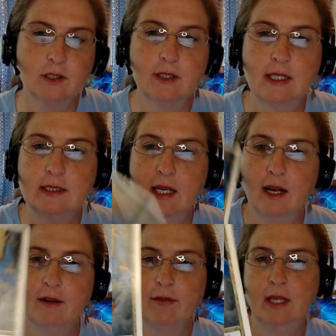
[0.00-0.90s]
You guys
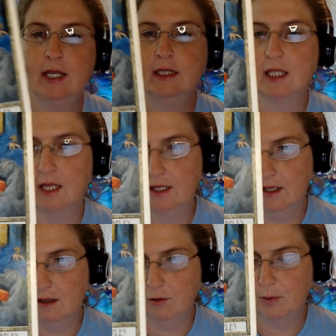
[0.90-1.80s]
have the Ten
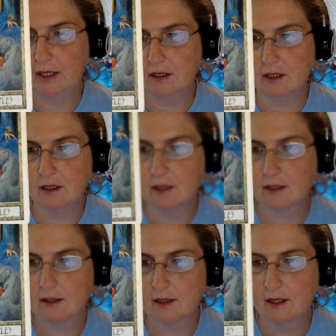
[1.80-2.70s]
of
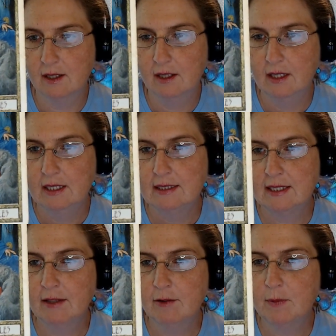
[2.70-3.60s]
Pentacles.
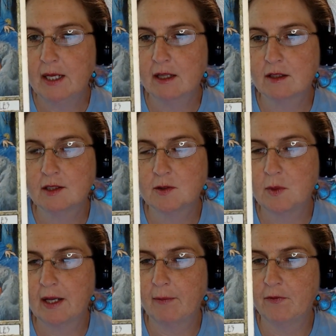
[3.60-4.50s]
Ten of Pentacles, what
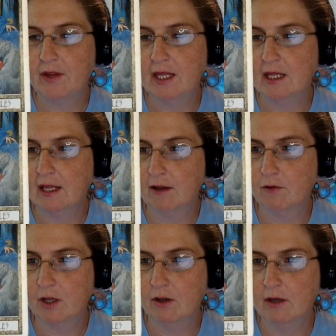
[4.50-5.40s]
I'm feeling like for
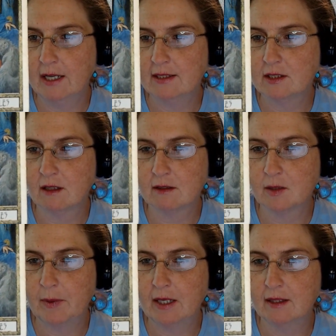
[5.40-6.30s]
you guys, talks
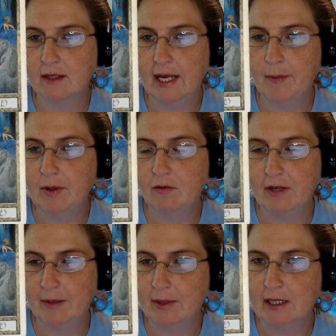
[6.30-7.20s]
about happy
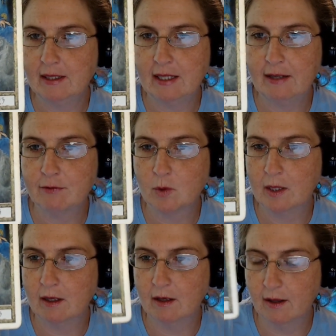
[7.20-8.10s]
family life going
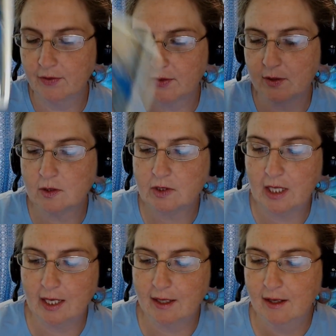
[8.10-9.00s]
on on Thursday.